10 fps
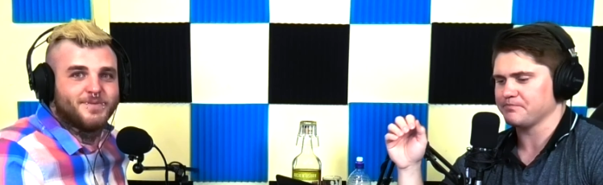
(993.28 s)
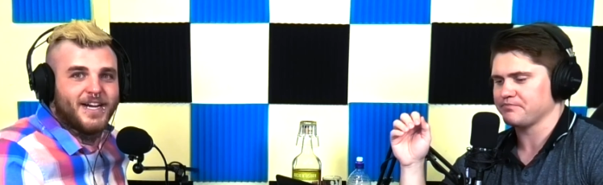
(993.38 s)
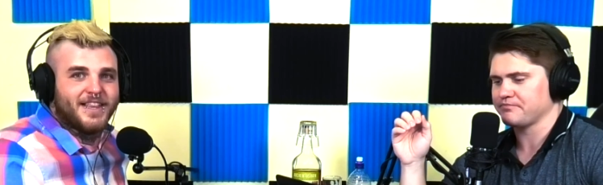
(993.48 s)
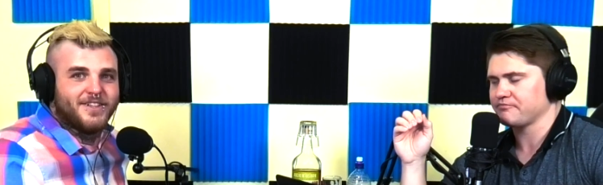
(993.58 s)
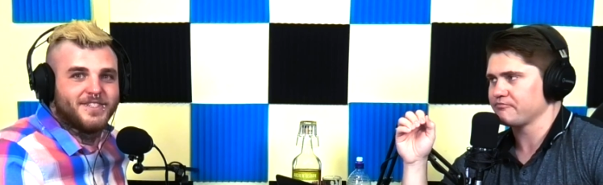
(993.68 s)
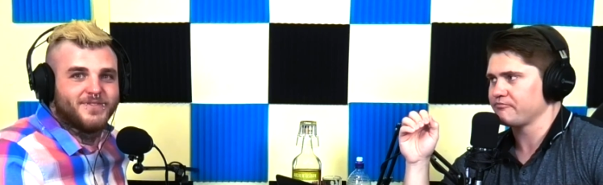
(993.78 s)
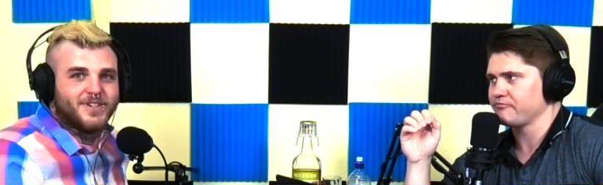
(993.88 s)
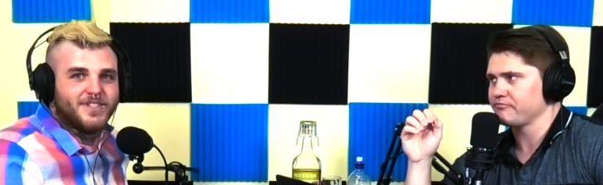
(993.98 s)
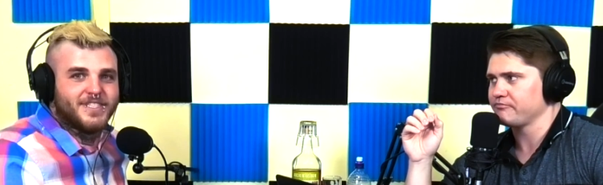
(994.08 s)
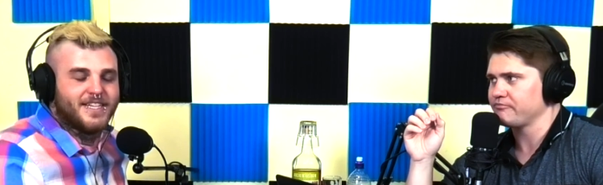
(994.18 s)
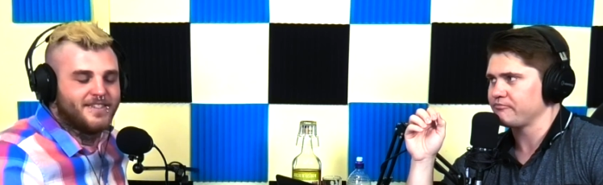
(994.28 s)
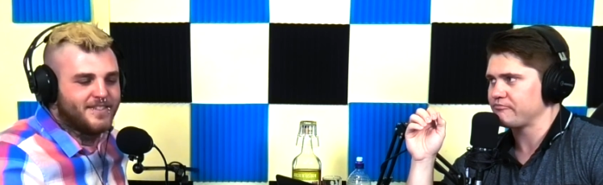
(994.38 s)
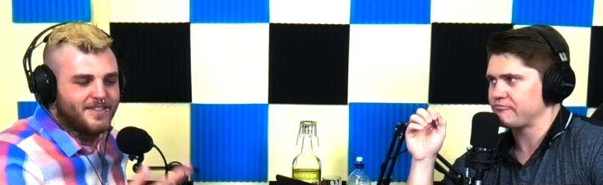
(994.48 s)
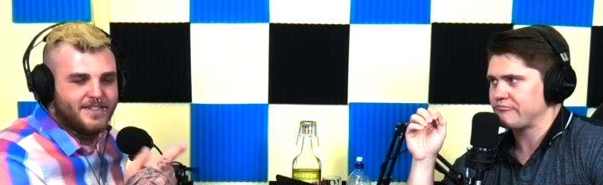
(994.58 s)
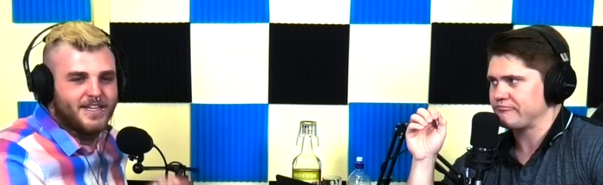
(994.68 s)
Speaker 1: right. Lots of content.
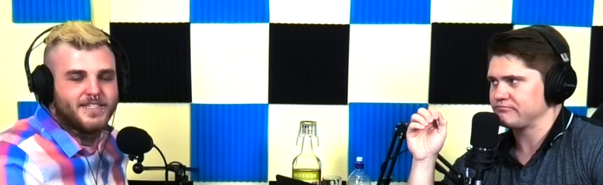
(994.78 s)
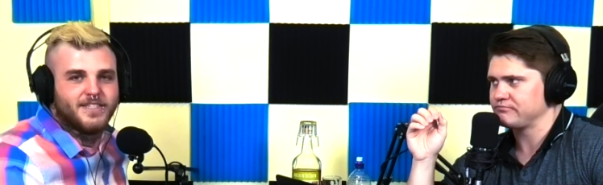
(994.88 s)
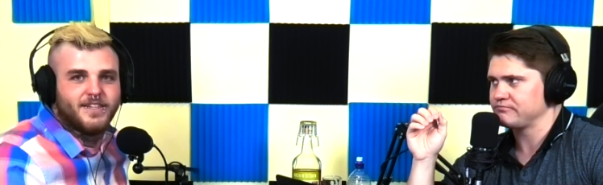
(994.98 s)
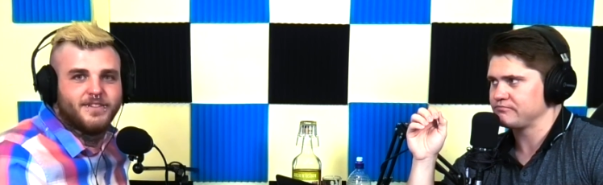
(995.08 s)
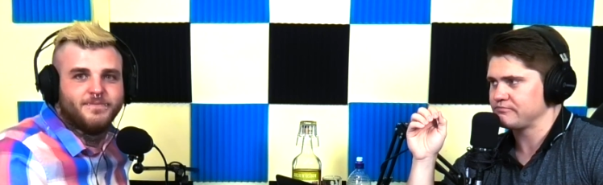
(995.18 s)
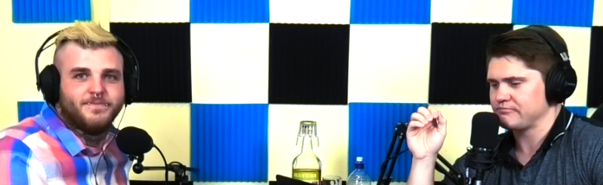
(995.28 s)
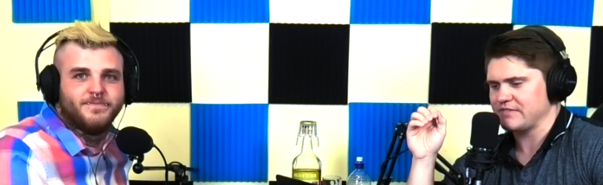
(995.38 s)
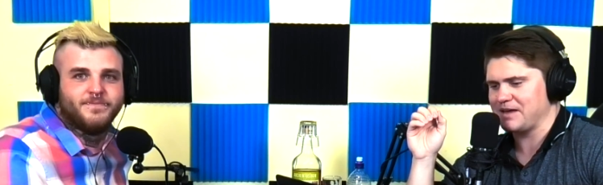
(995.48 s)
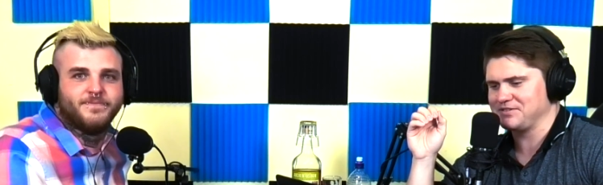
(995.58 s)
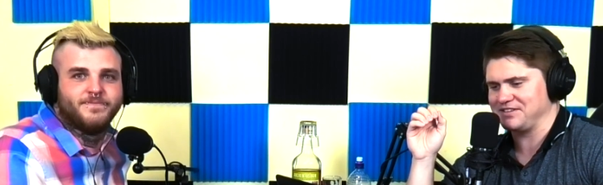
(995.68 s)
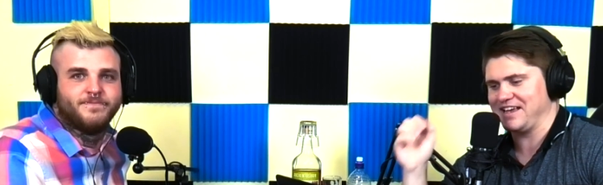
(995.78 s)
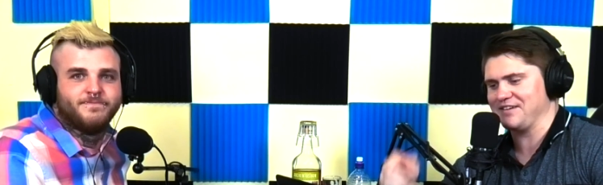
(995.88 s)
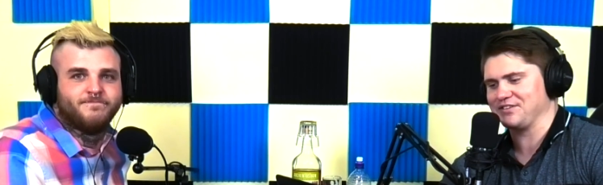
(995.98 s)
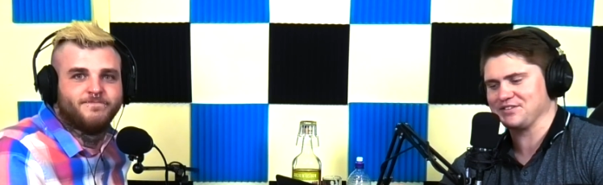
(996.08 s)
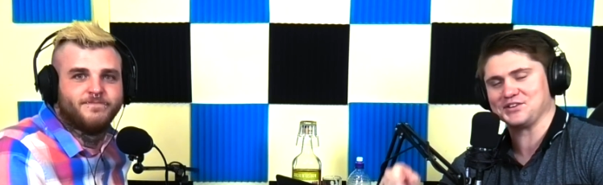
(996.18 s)
Dylan, next line.
Speaker 2: yeah, I
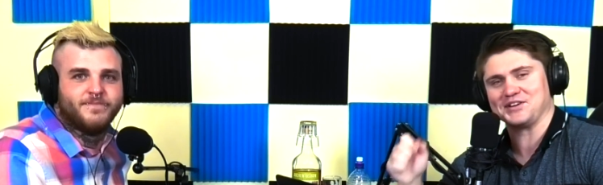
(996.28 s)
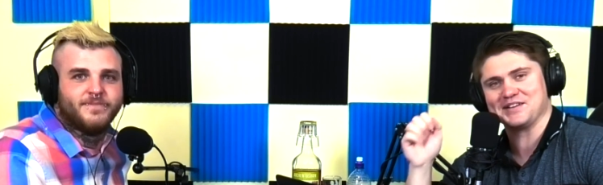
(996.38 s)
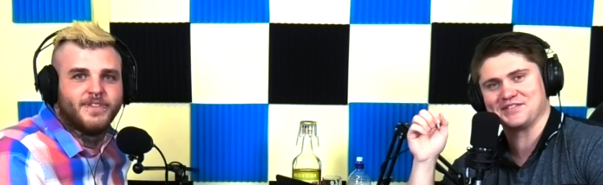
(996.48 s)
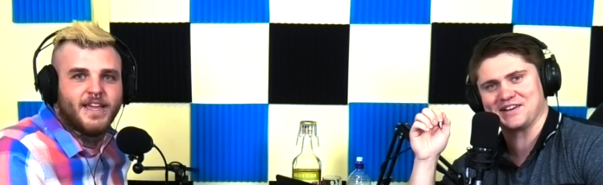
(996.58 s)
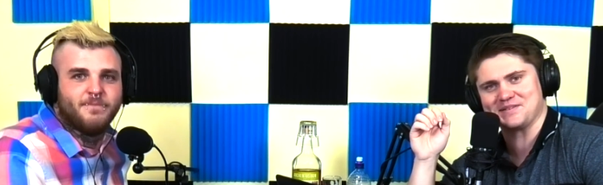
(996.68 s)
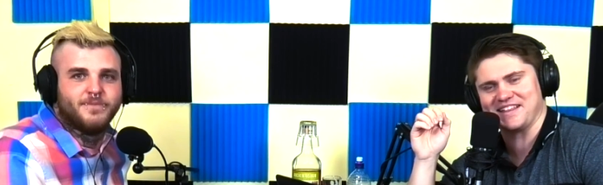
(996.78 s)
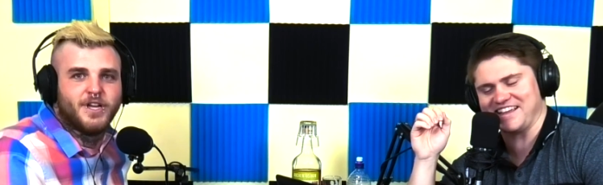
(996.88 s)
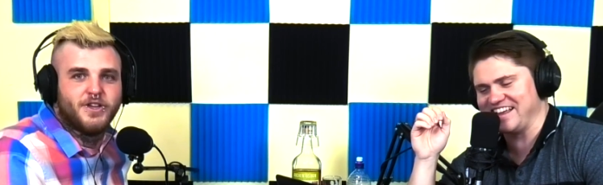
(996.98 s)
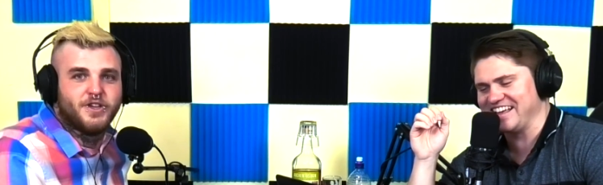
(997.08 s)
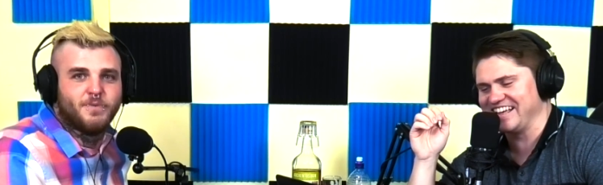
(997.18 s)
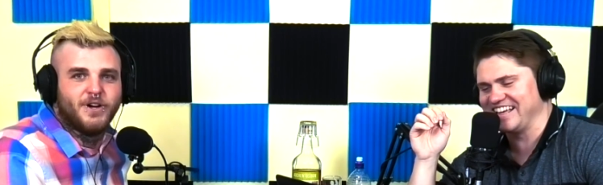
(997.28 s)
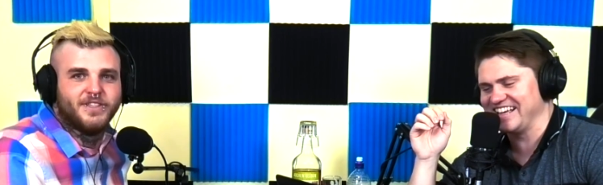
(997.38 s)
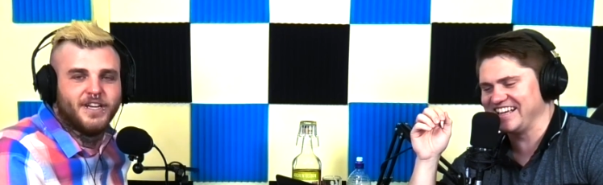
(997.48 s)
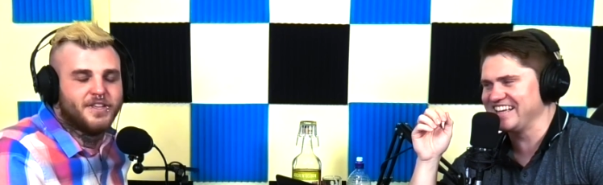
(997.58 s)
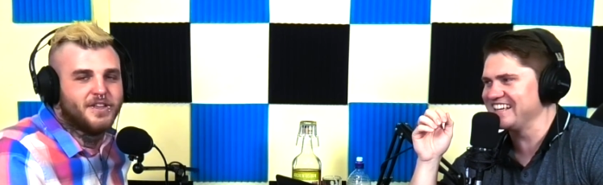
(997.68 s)
forgot, sorry, I forgot yeah, about that. No, you're well,
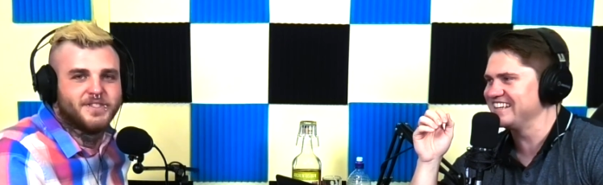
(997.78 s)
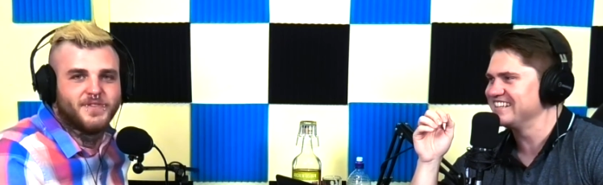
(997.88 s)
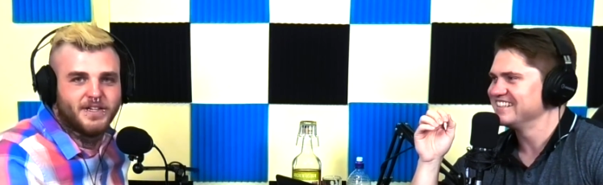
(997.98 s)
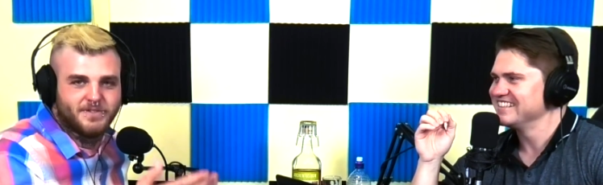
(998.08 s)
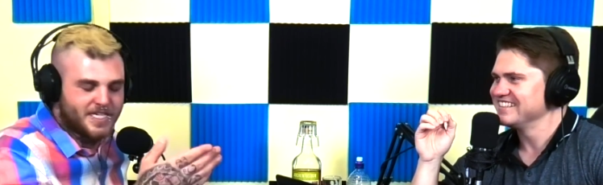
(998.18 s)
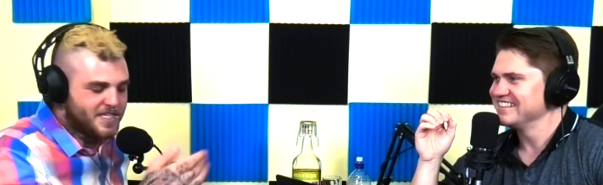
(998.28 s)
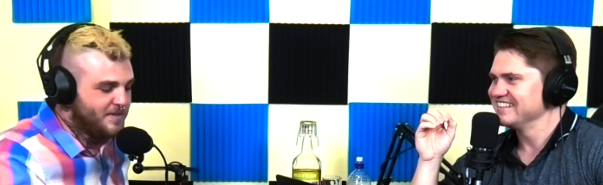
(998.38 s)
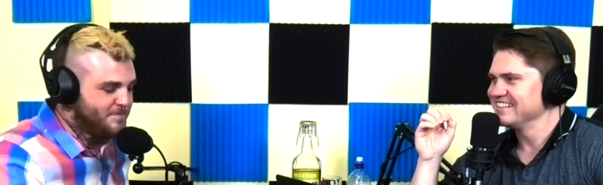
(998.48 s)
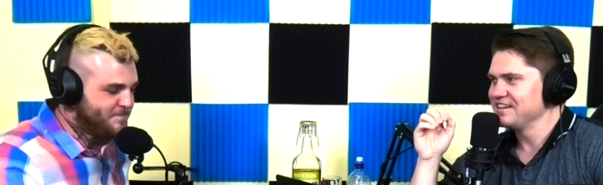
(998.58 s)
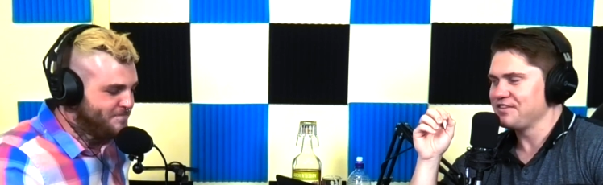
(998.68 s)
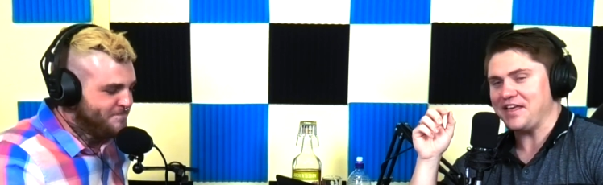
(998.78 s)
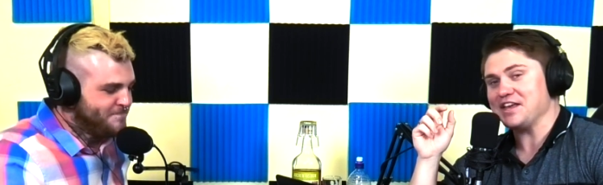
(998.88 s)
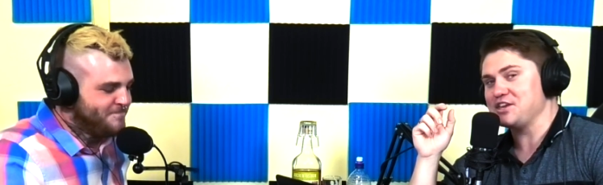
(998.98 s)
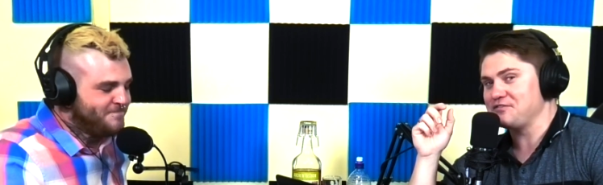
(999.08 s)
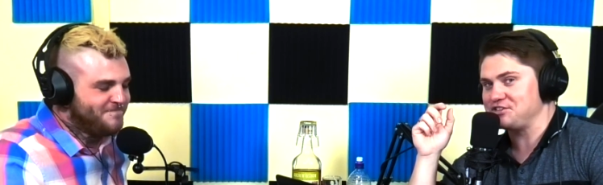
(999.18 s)
no, that's
Speaker 1: fine. Next line.
Speaker 2: Thank
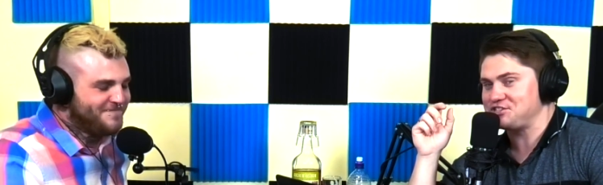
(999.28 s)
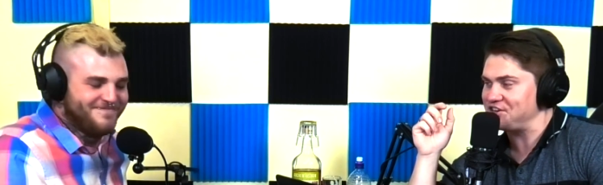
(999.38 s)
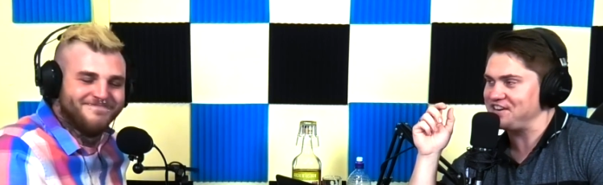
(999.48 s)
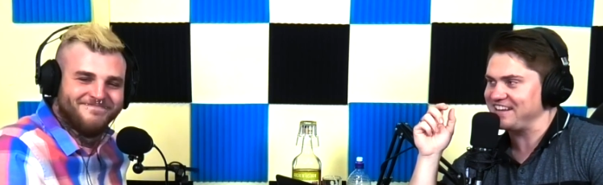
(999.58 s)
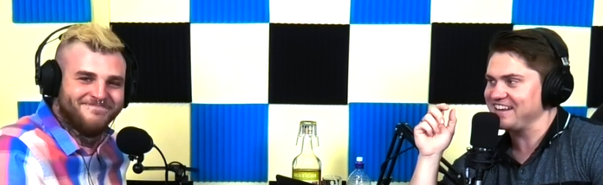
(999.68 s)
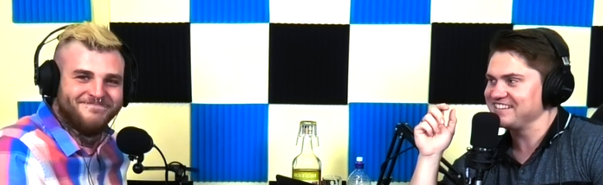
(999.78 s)
you for tuning in.